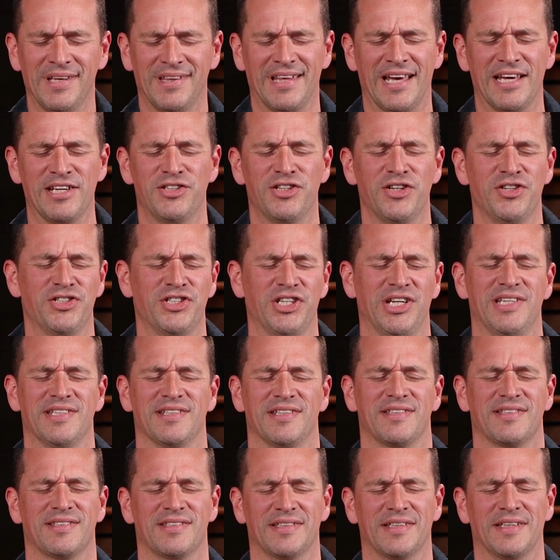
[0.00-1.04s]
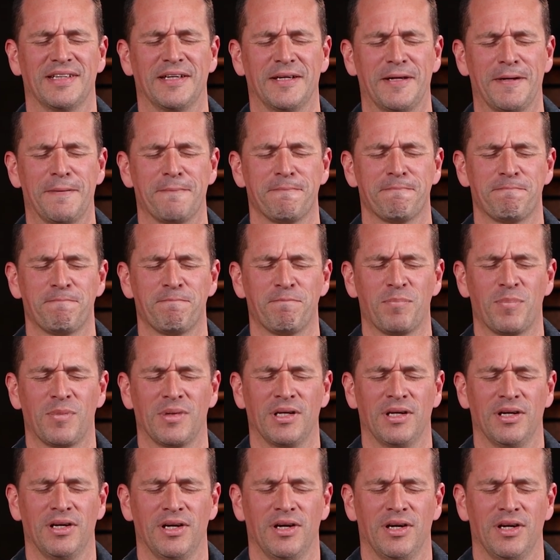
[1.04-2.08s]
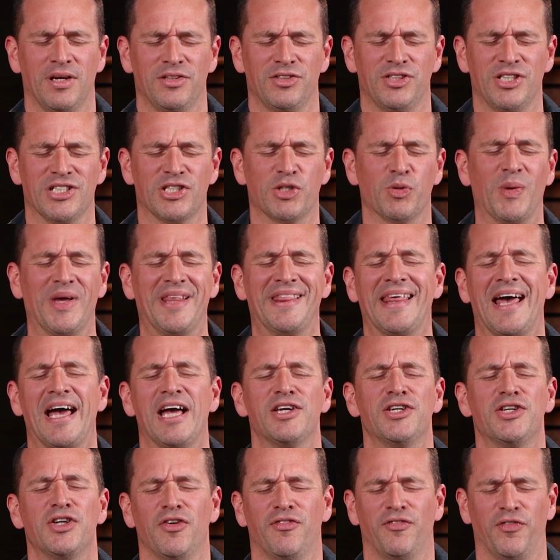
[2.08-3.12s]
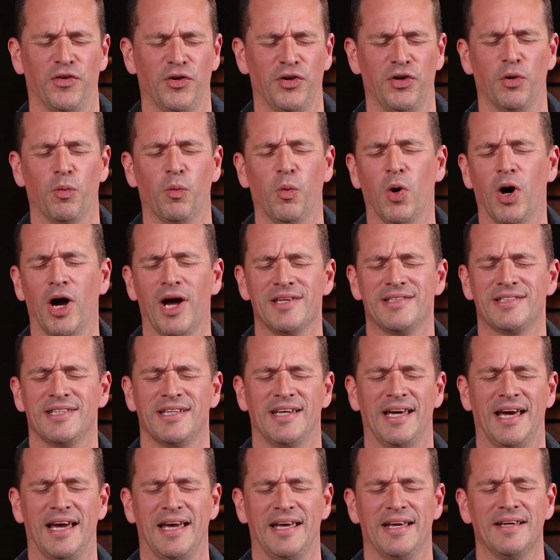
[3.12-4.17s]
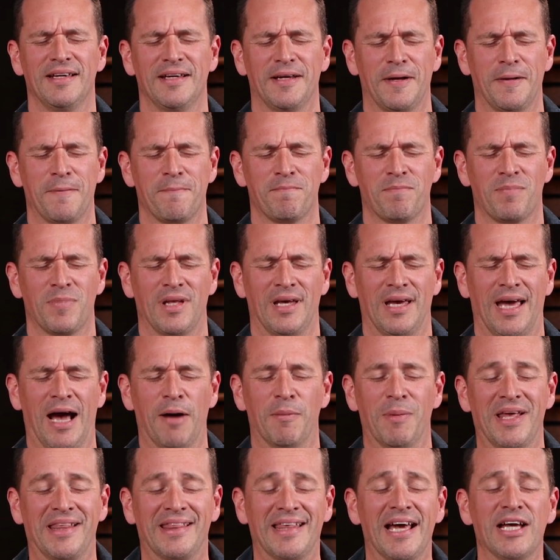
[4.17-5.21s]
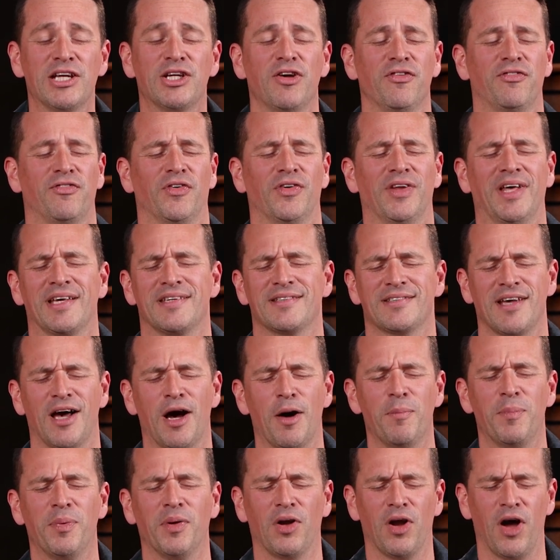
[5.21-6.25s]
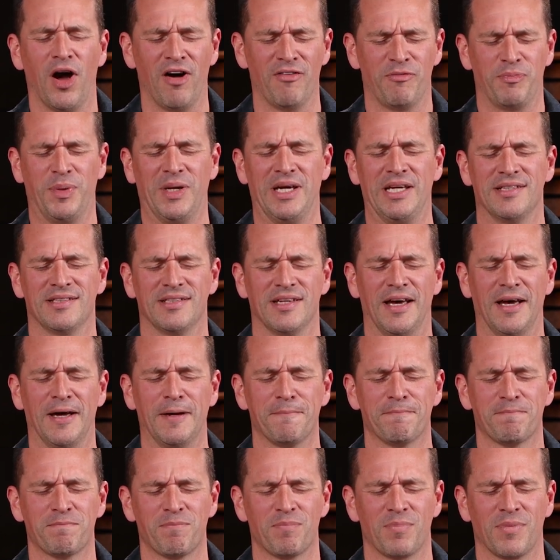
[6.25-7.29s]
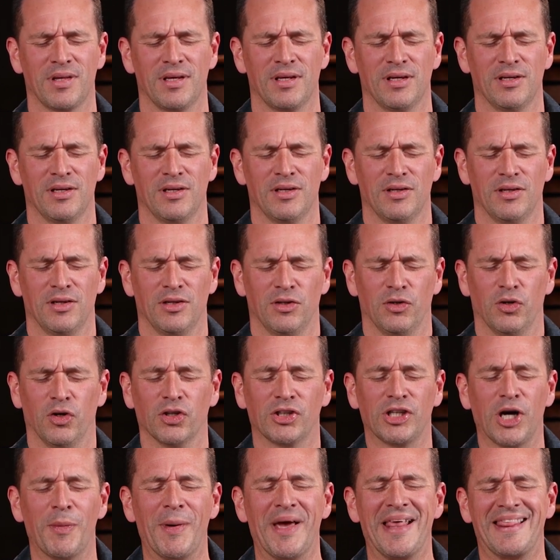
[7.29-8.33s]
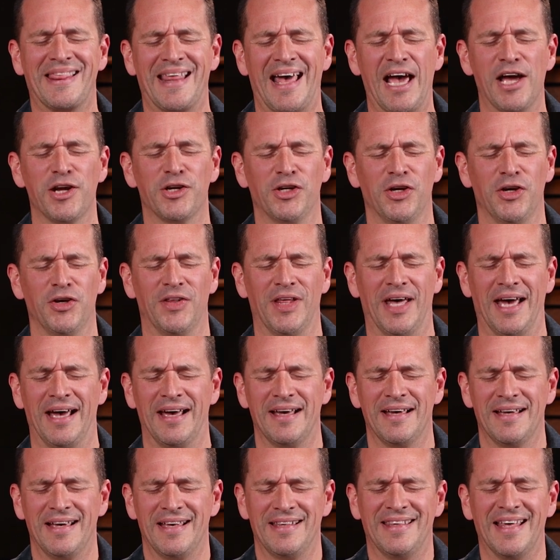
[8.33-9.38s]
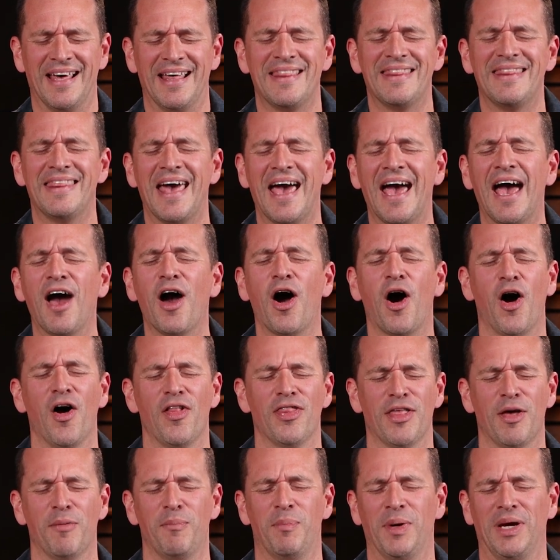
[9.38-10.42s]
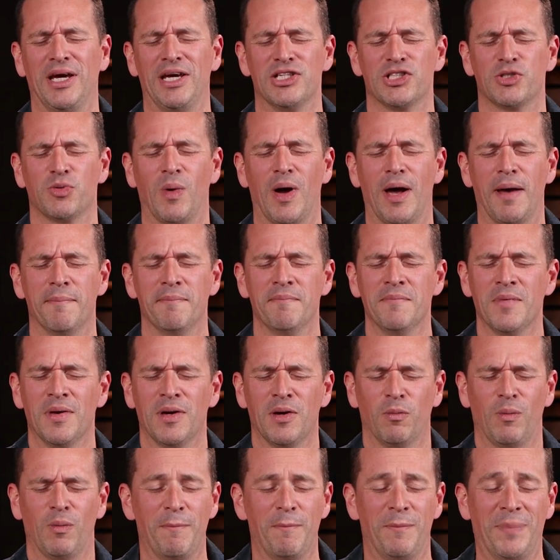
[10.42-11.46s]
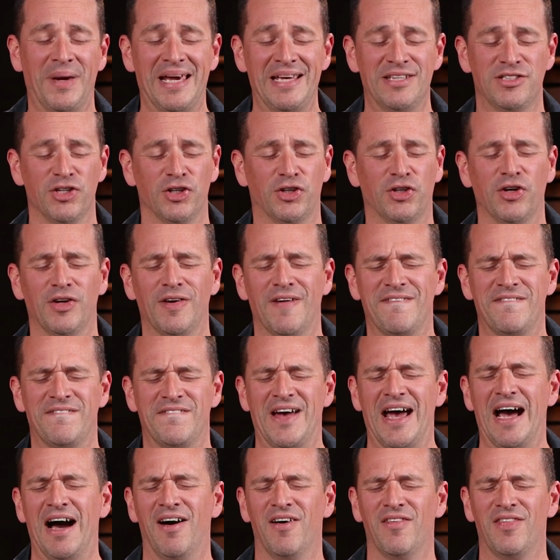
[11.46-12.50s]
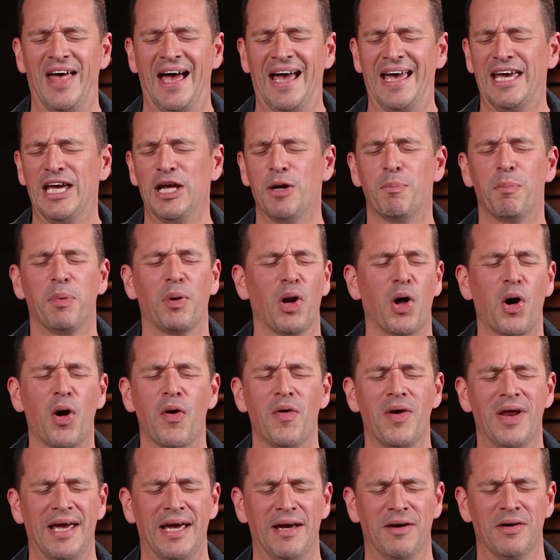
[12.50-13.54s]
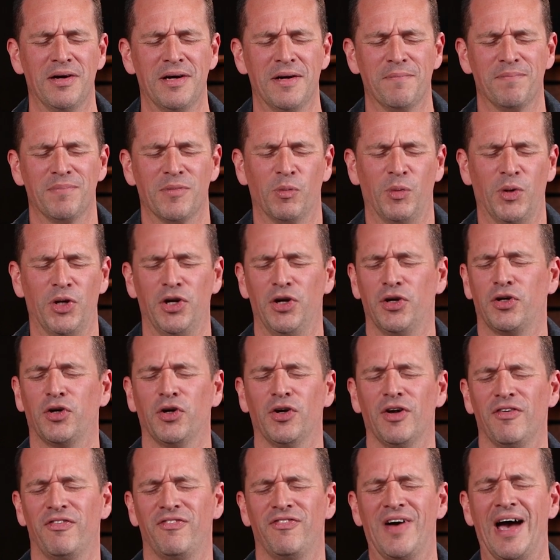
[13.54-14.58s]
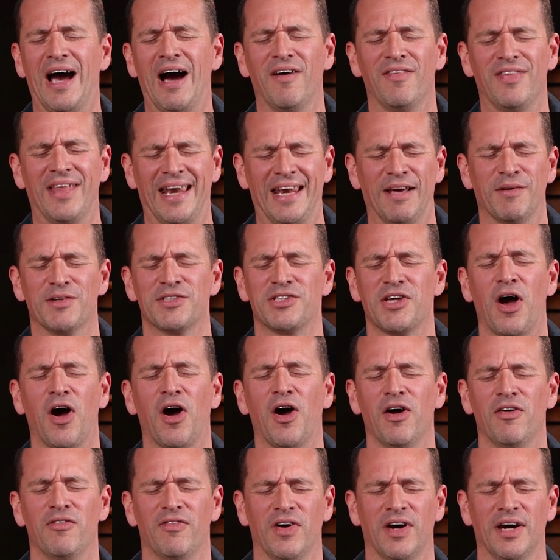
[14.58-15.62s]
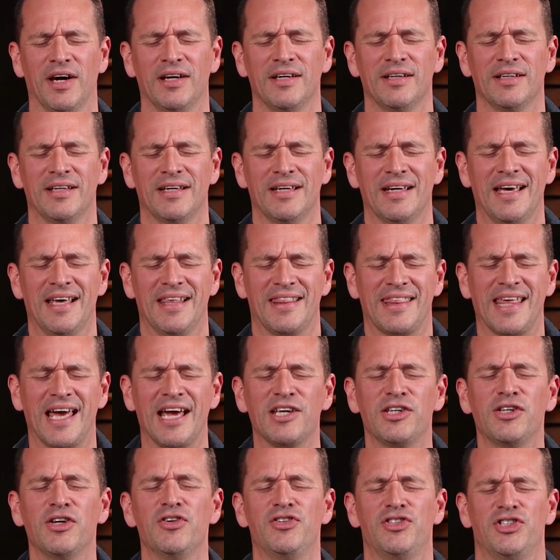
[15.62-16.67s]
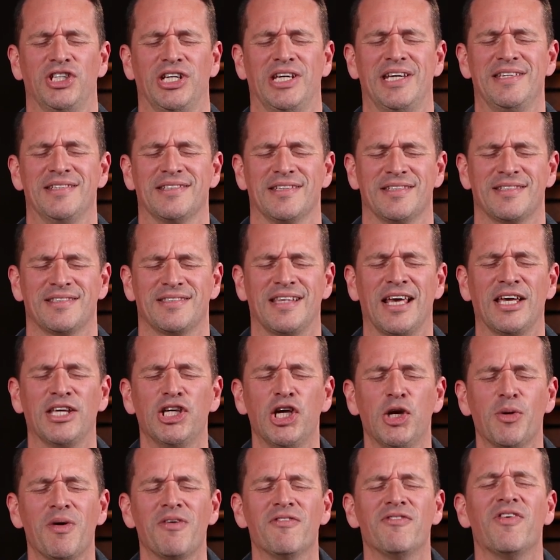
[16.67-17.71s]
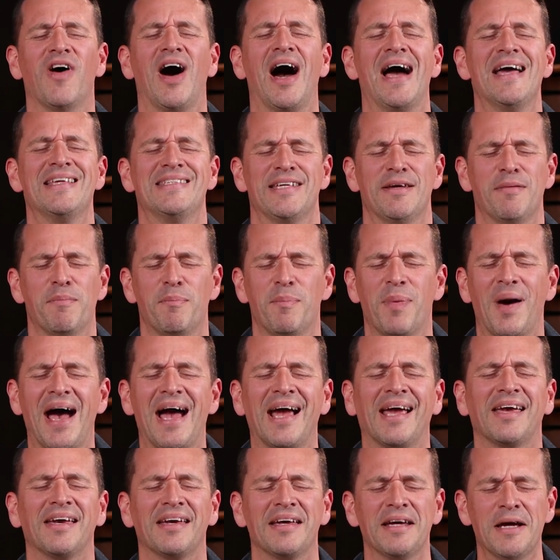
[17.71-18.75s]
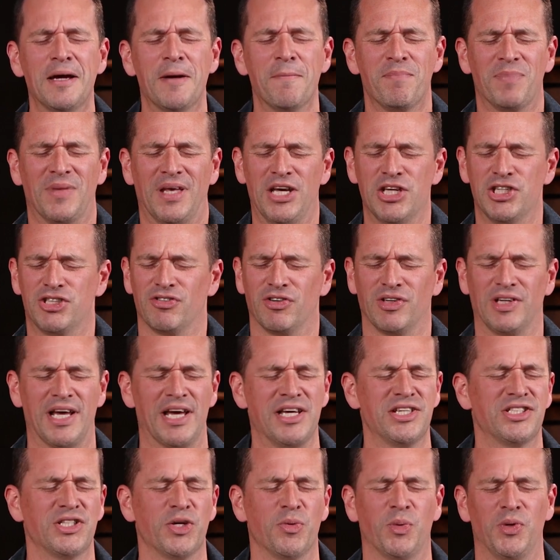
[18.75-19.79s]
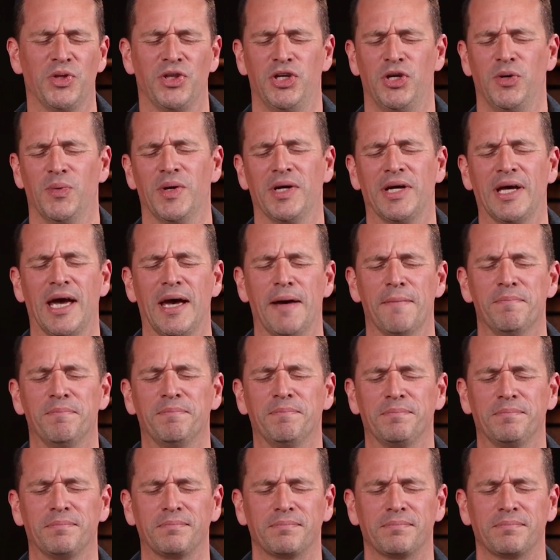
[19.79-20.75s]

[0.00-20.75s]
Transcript: Thank you, Jesus. Jesus, we thank you for your word today. And we thank you for the example of Peter. Lord God, we thank you that there on the beach, when Peter could have felt that he'd blown it, when he could have felt that it was over, thank you, Jesus, that you invite him back into relationship with you again.